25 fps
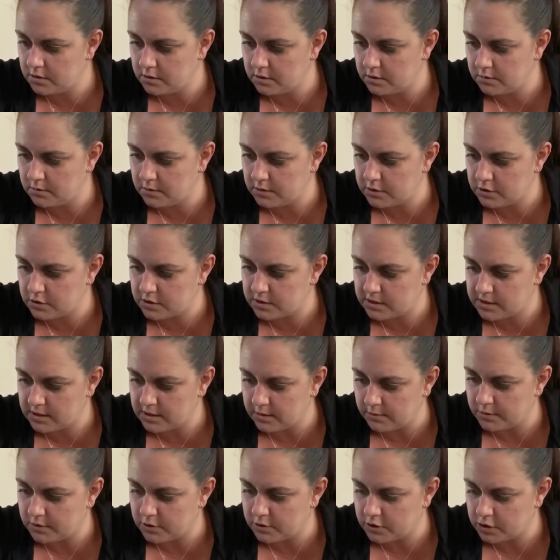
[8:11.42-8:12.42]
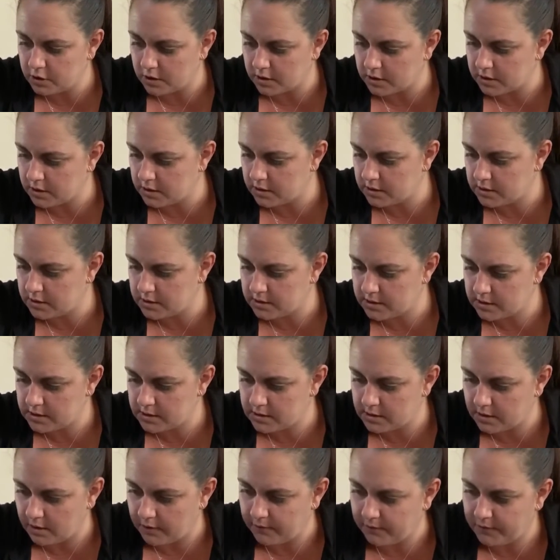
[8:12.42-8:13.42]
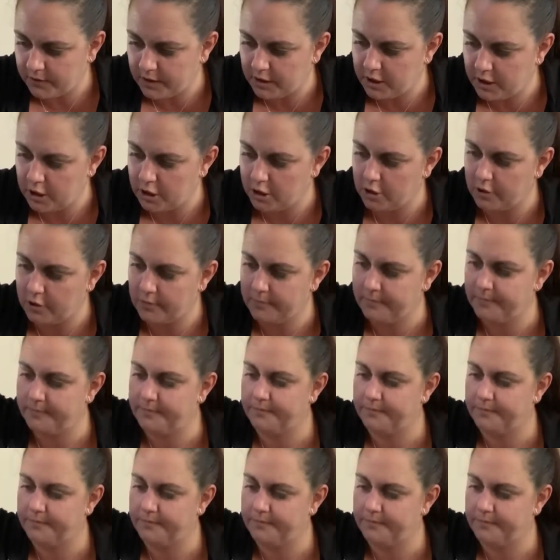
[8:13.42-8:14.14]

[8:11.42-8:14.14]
Let me just double check this stuff here.